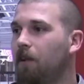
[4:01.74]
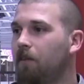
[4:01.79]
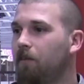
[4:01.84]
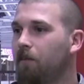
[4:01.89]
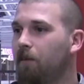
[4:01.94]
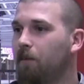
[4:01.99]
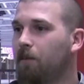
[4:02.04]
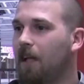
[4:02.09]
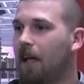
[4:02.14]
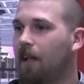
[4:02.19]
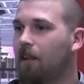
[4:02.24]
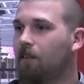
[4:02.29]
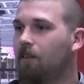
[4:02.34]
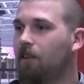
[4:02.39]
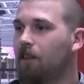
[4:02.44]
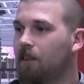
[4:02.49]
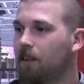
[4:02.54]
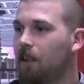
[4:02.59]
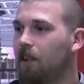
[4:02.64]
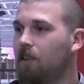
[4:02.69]
from tackle
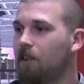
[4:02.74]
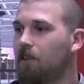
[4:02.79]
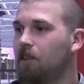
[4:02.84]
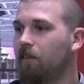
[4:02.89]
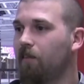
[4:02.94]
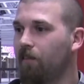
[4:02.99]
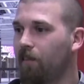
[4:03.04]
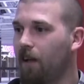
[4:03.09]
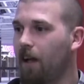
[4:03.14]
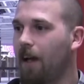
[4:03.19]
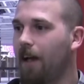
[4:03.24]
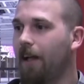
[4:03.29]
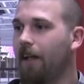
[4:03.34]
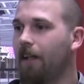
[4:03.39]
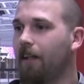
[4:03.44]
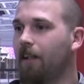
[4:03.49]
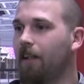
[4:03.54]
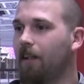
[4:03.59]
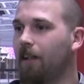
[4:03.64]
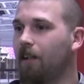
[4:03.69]
to touch to flag.